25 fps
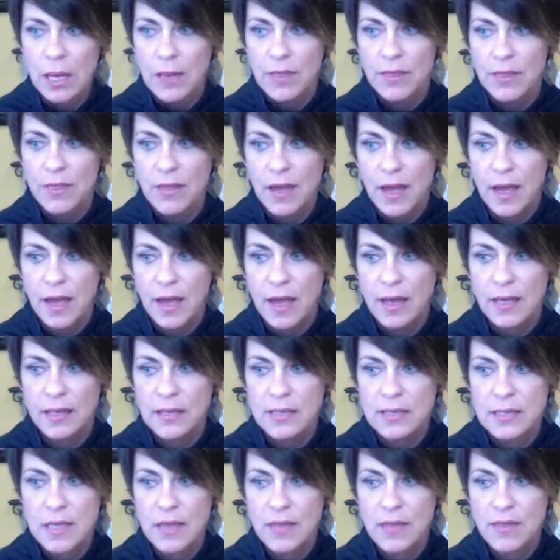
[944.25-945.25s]

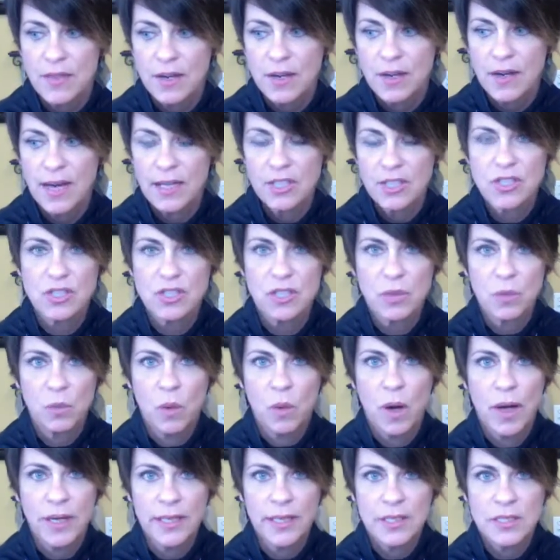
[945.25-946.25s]
that they're actually
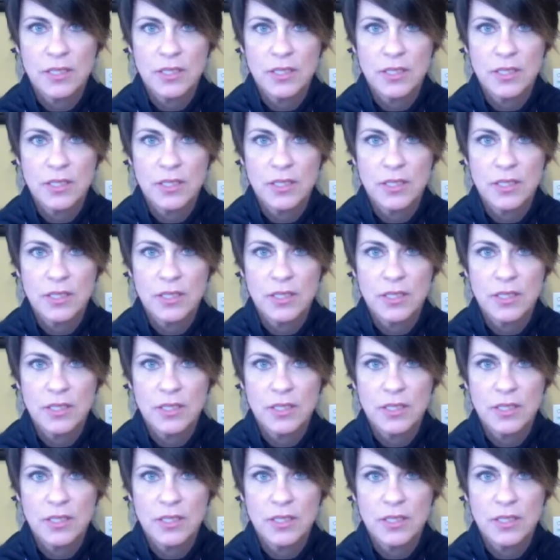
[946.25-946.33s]
wanting